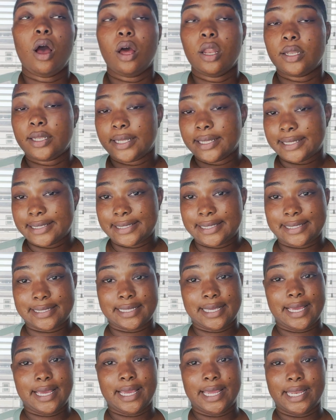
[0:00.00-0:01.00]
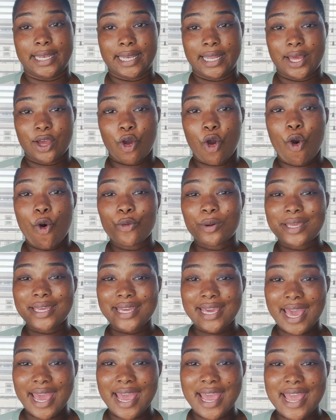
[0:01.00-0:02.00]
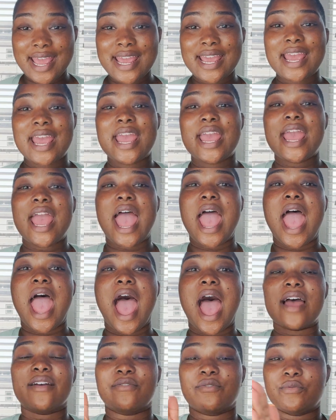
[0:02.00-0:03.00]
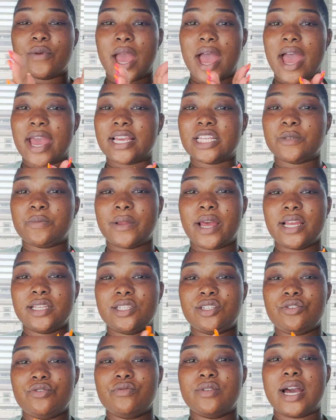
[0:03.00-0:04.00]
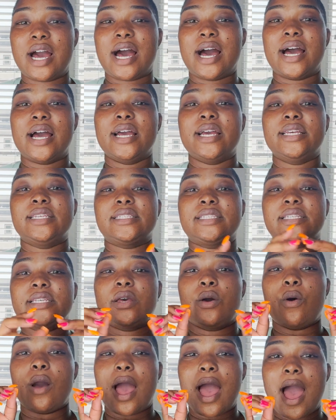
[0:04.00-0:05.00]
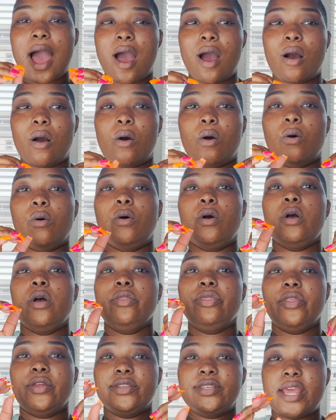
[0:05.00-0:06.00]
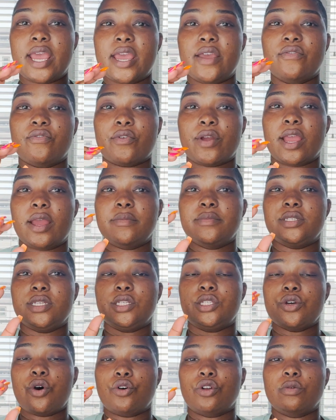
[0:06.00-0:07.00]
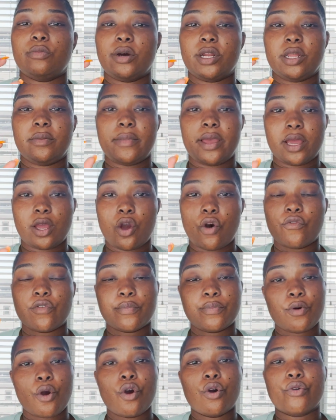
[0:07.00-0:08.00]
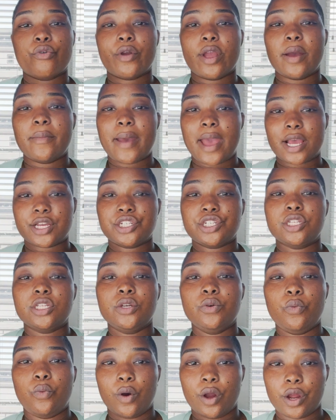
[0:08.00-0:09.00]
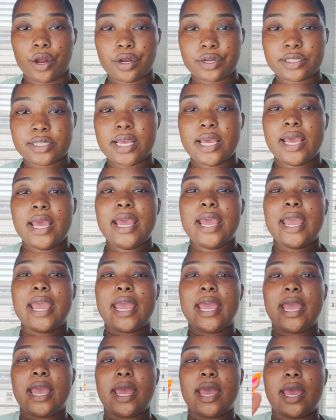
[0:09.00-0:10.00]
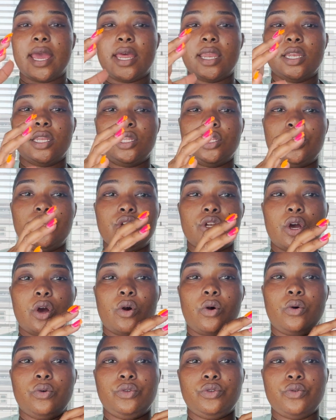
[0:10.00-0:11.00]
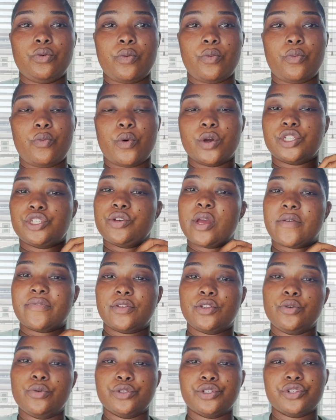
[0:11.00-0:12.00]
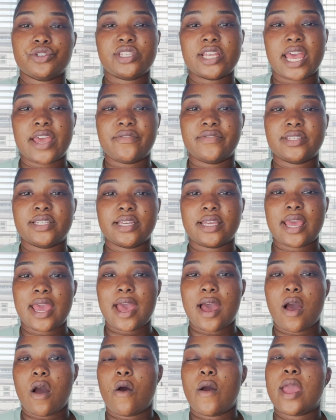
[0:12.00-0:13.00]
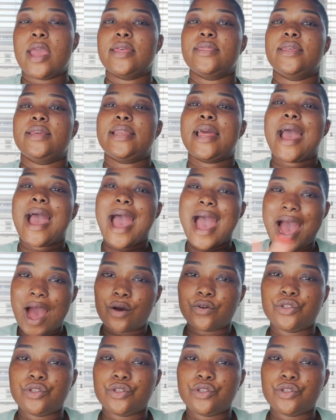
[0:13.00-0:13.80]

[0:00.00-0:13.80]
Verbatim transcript: Listen, okay, I, I explained to you guys how the Dave Ramsey Total Money Makeover program actually works and you know you what you have to do with your savings account and then how